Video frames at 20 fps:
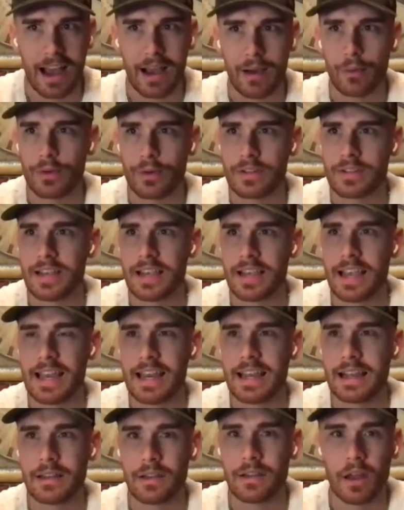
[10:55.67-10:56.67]
I was
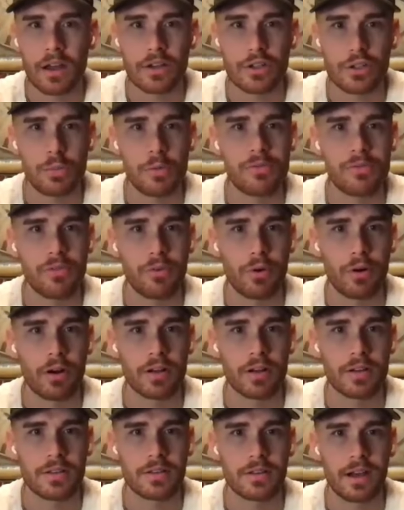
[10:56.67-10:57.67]
eating lunch
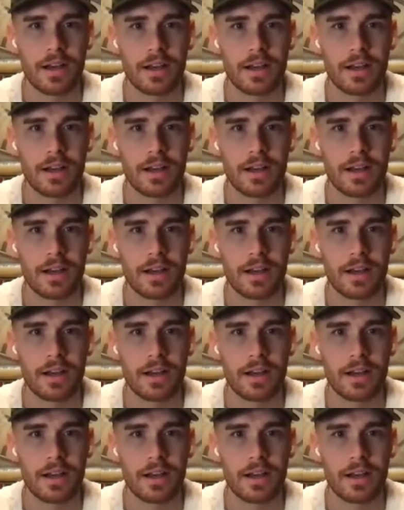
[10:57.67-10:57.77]
before a,